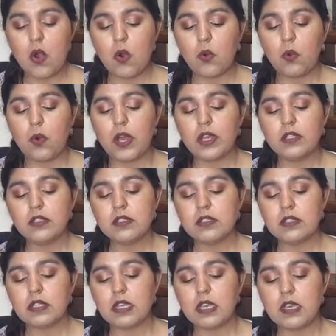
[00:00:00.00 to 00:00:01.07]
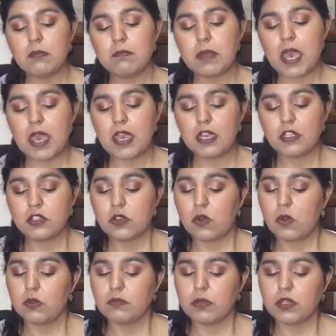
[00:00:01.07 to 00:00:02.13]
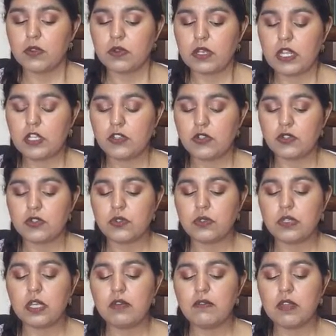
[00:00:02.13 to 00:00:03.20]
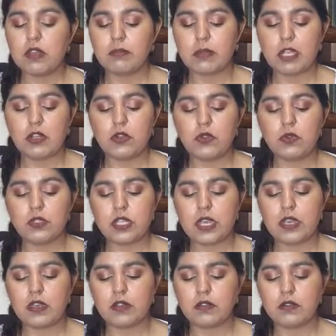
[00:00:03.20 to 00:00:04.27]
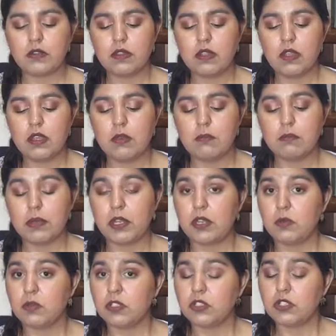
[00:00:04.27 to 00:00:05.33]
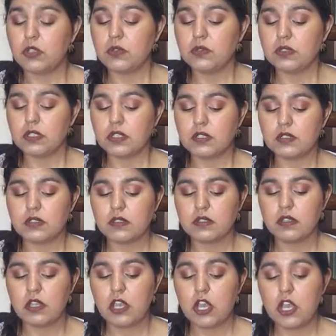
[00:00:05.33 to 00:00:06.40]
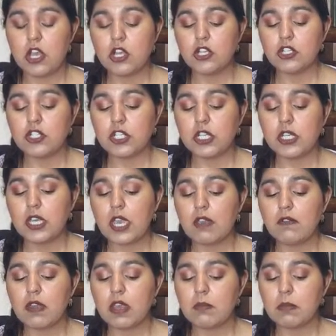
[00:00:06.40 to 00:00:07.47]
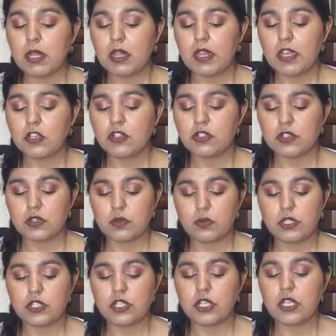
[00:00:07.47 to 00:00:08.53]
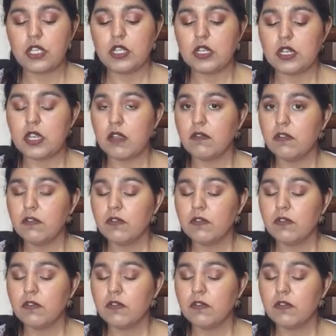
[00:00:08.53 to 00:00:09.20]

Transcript: Once he begged Old Mother Nature to give him a new tail, but it was useless. She gave him a lecture which he never